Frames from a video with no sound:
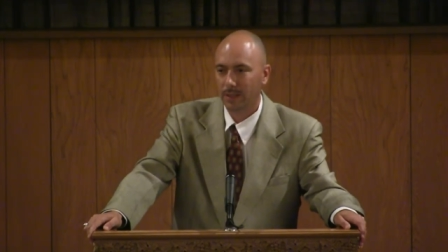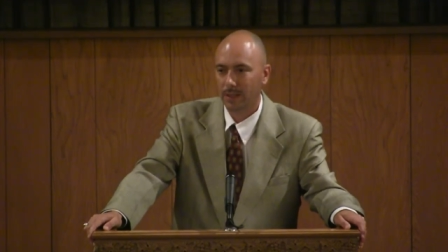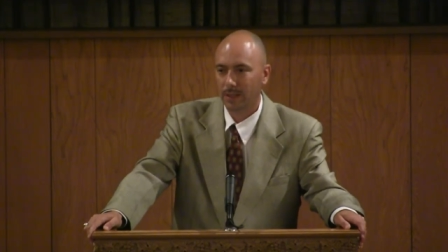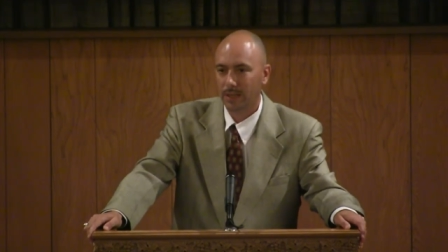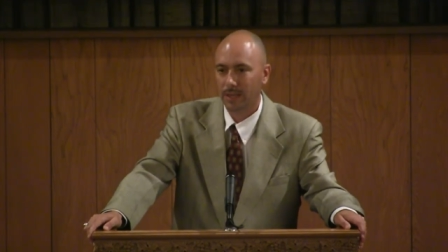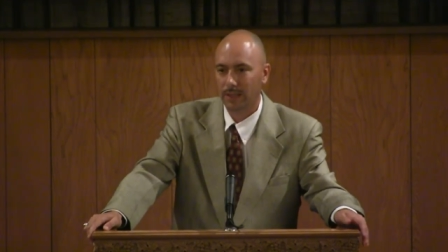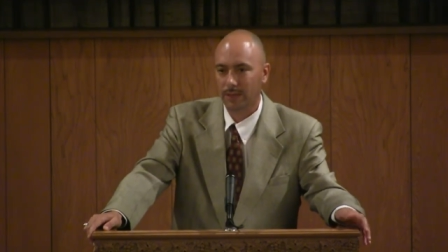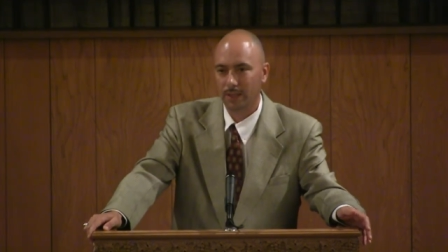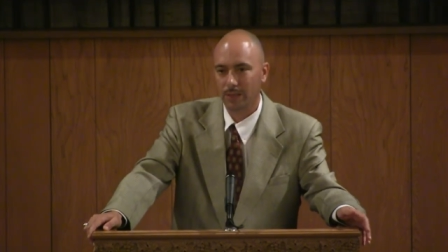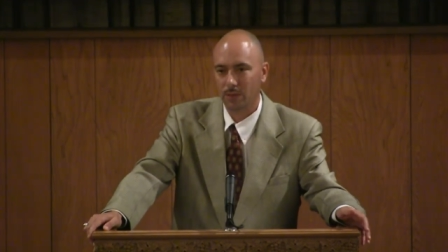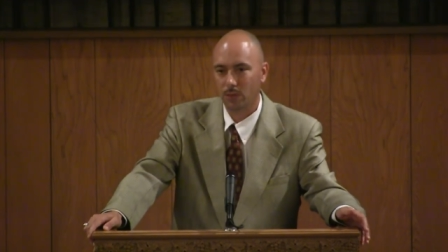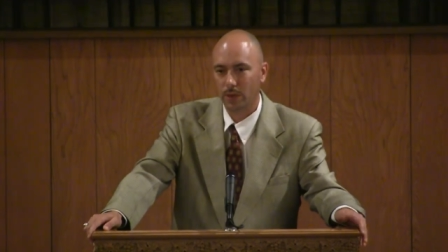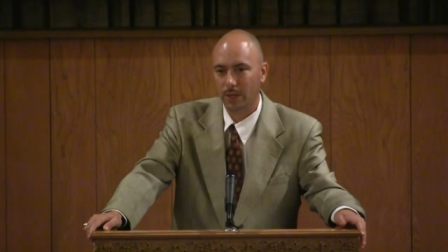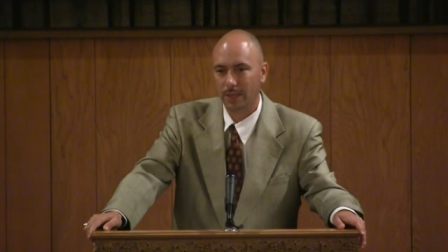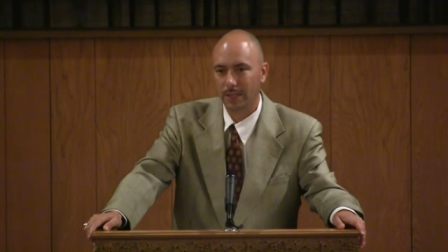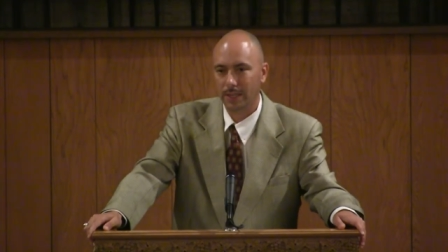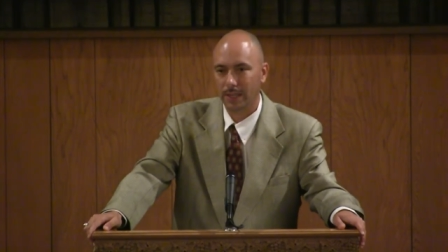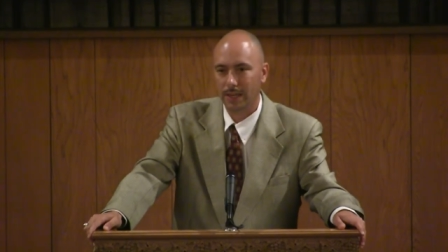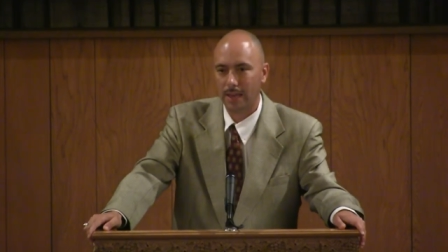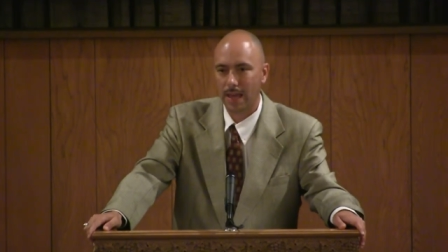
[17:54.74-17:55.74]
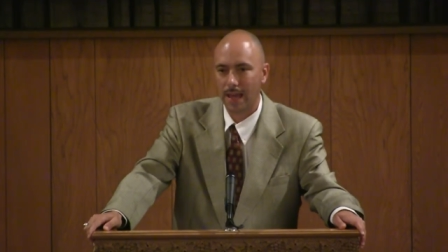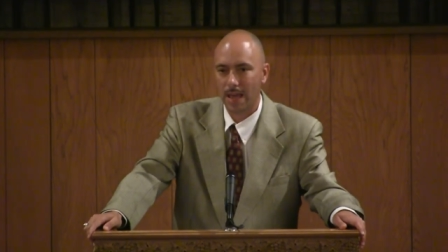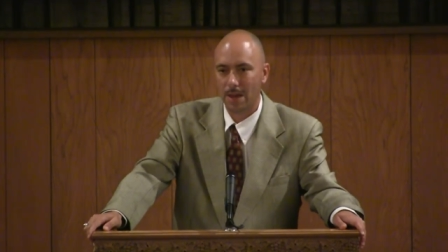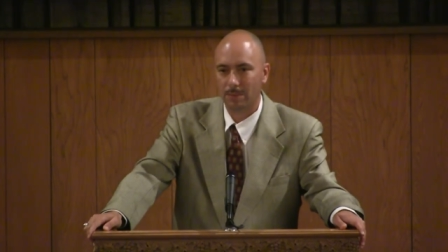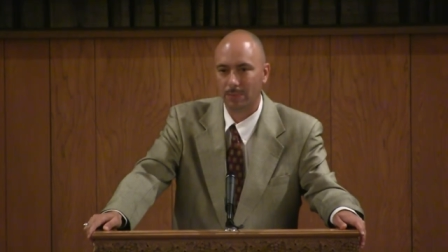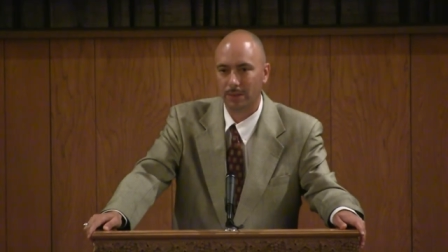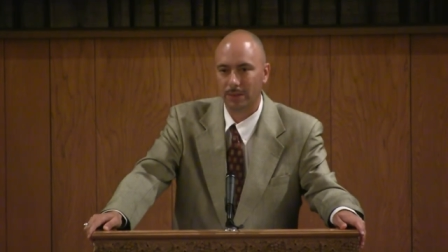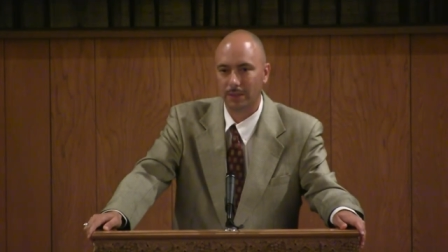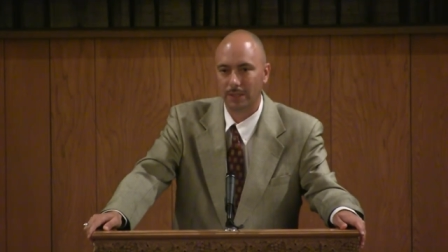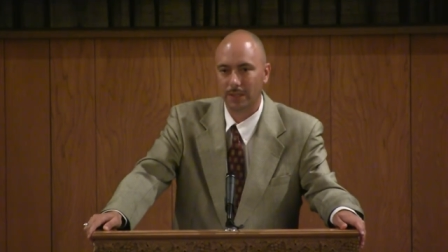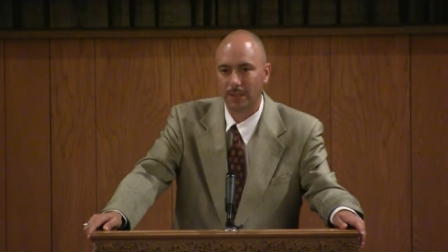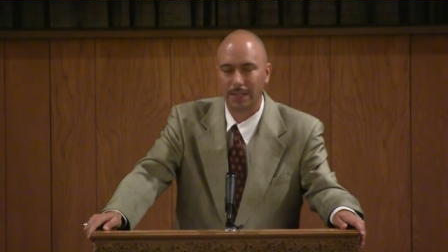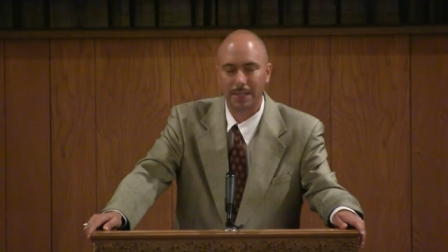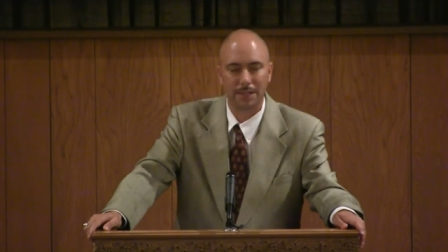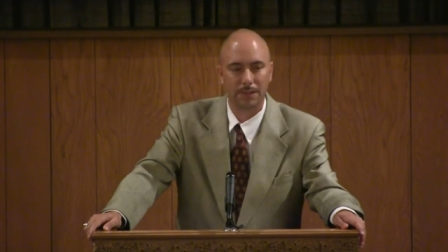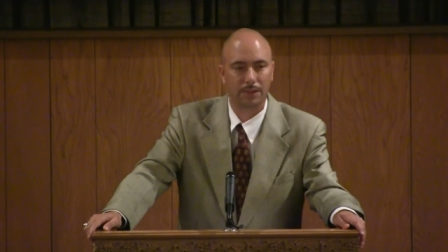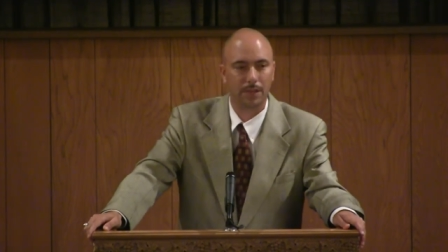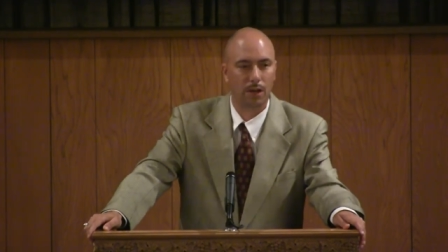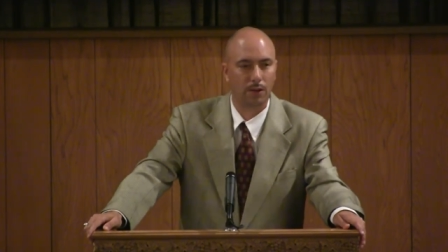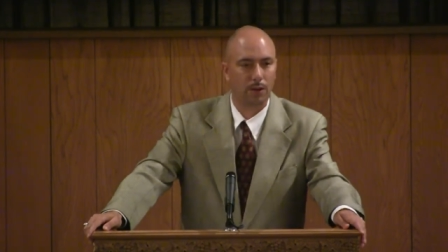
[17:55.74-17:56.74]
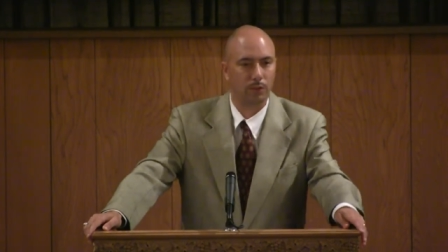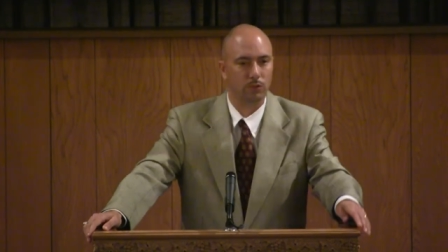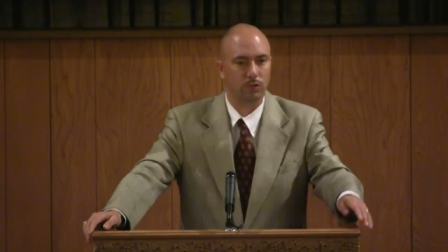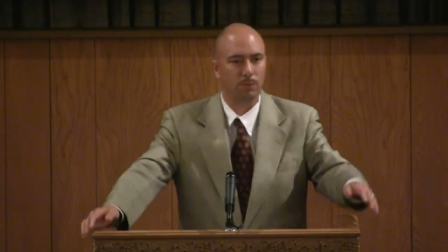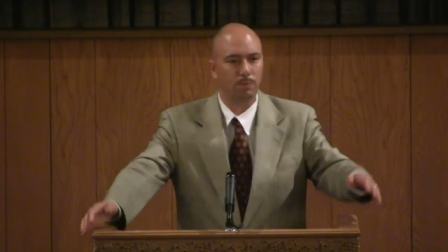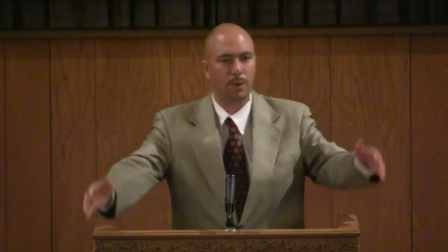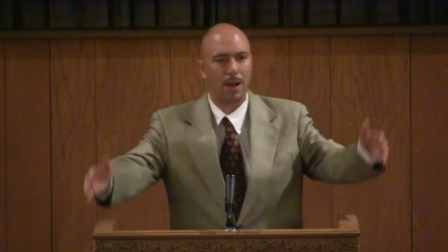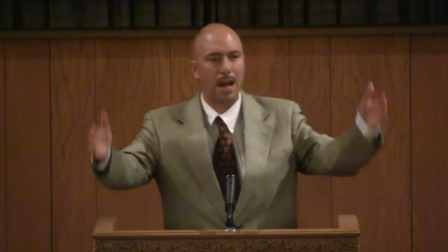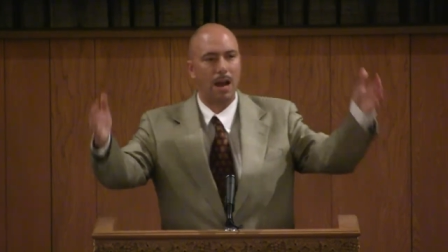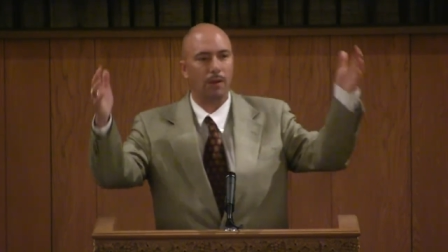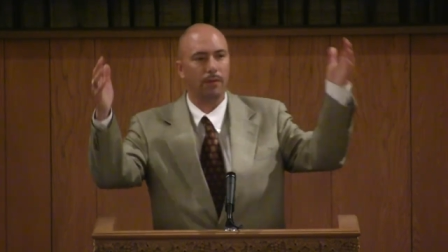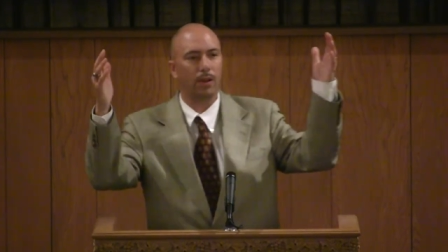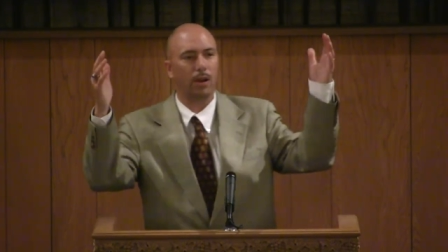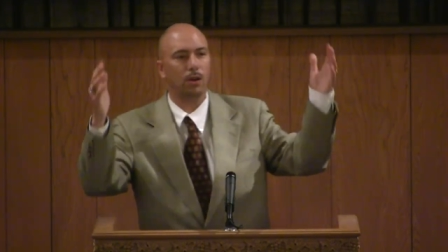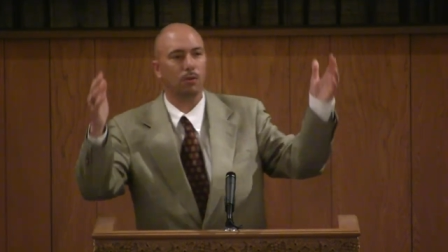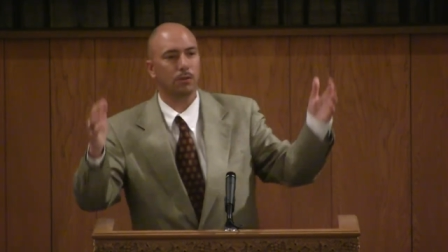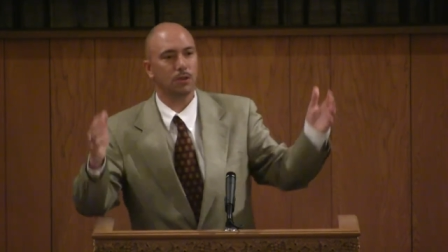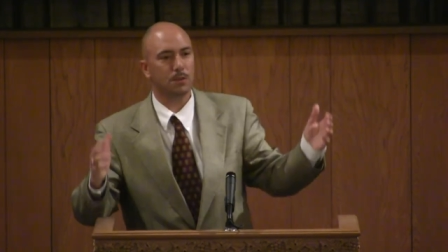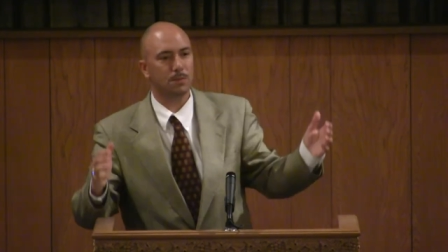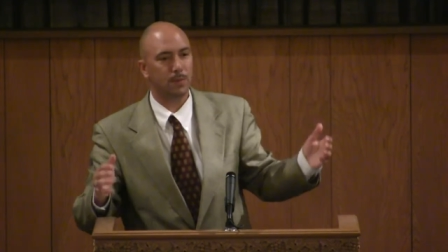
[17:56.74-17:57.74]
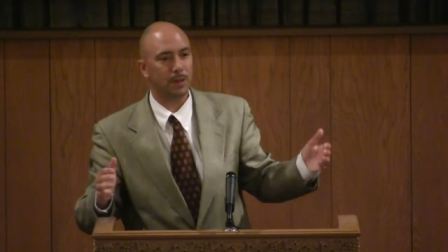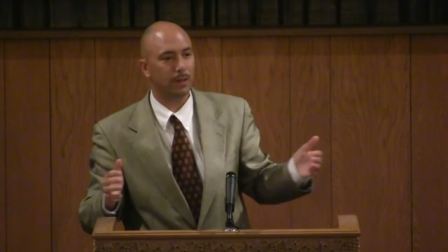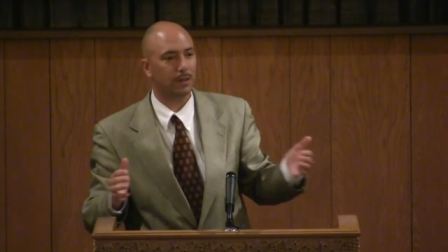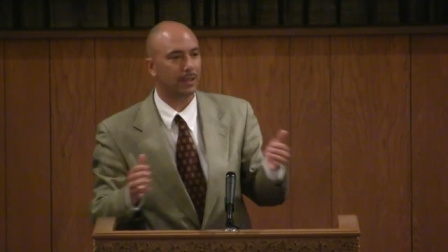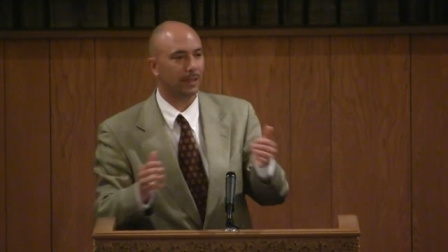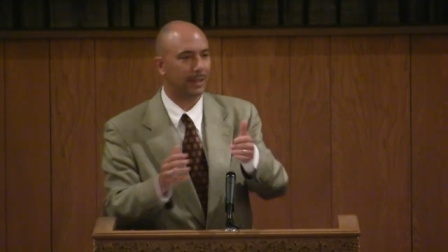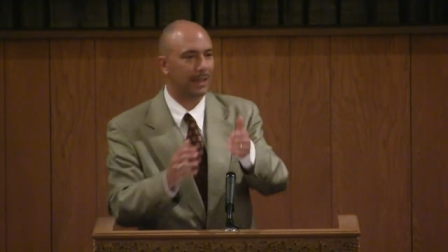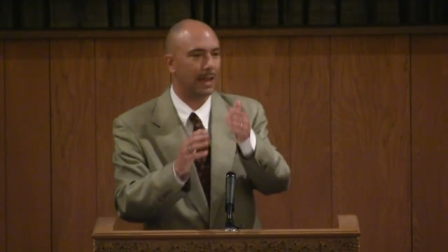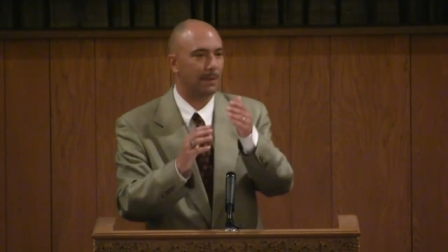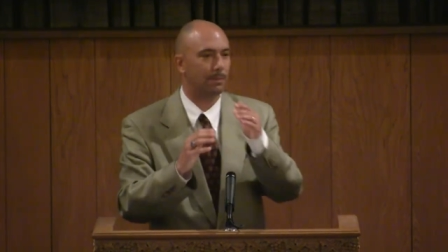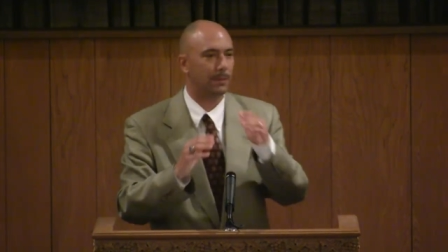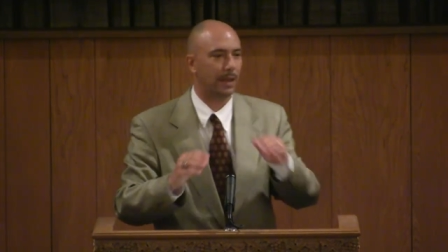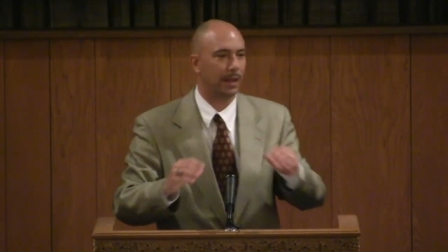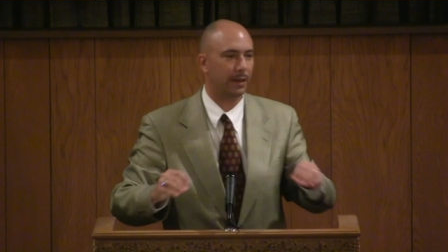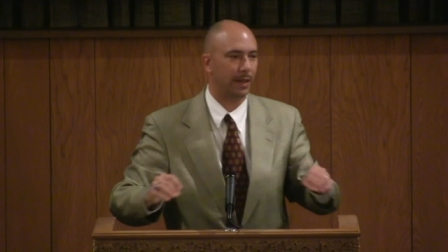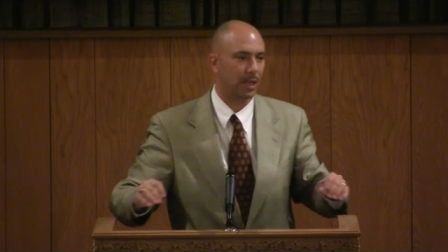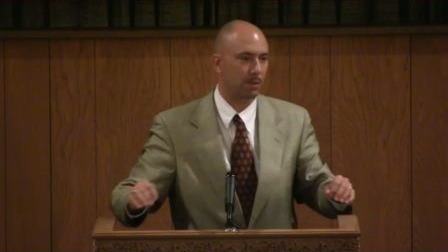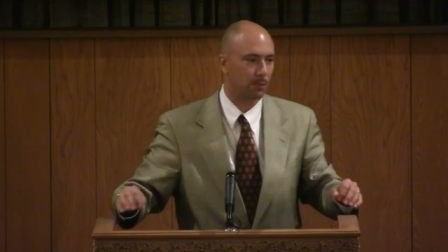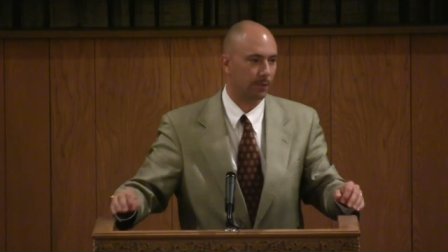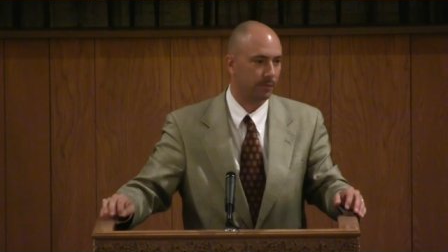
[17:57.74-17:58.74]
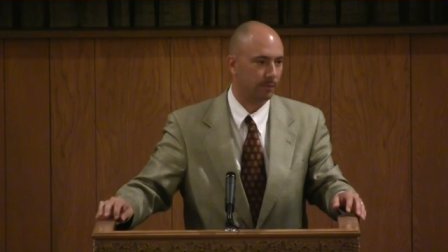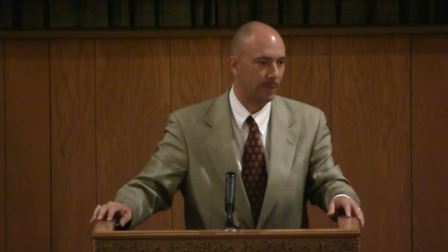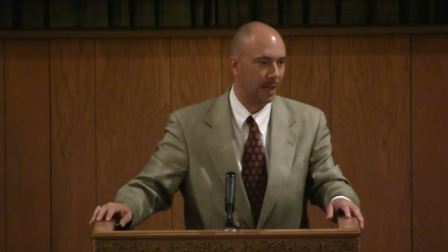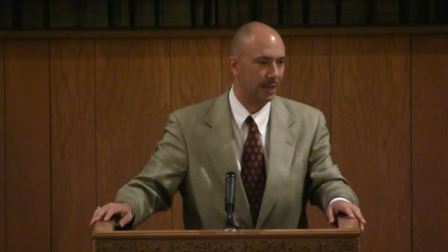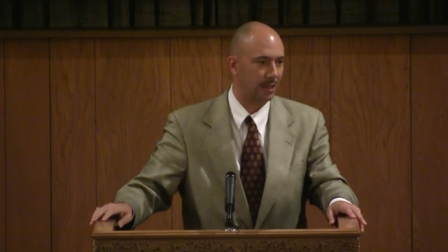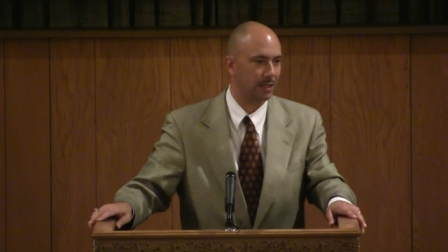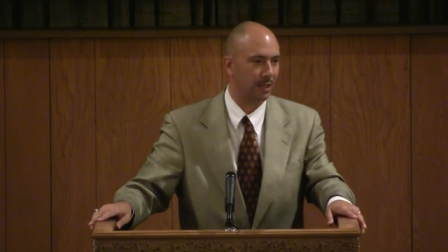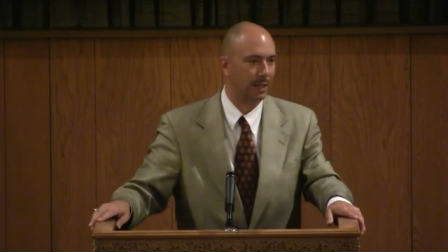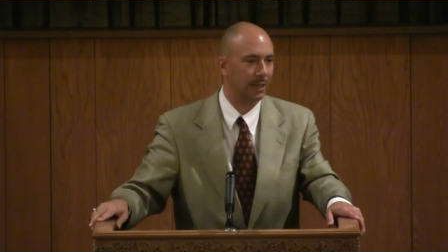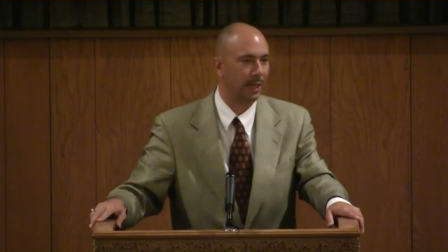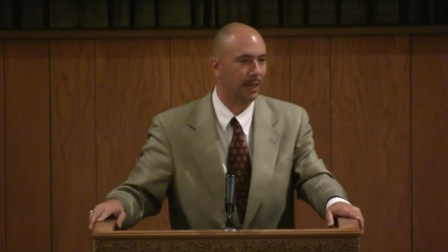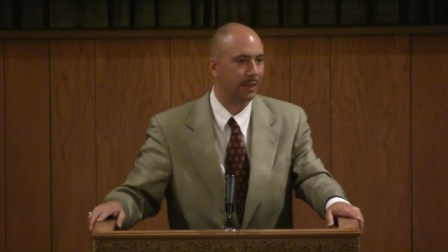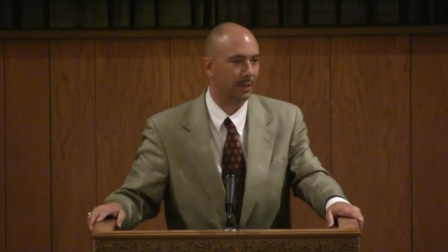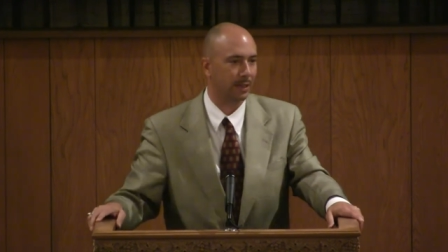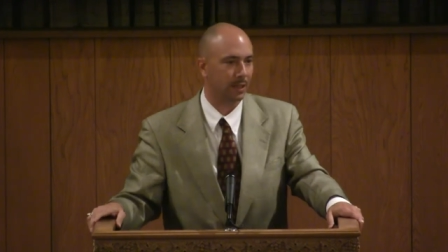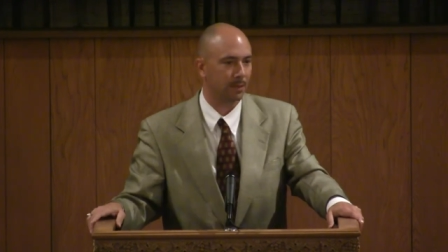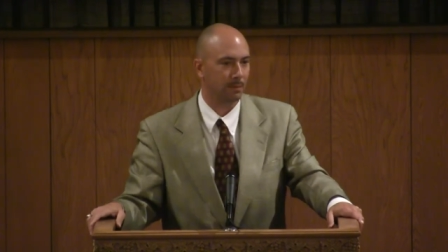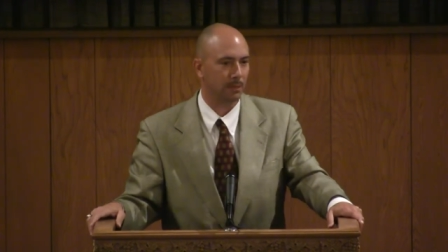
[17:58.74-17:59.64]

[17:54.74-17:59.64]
And then when it didn't happen, then he thought it was the power of the Holy Spirit that kept that demon from actually getting him.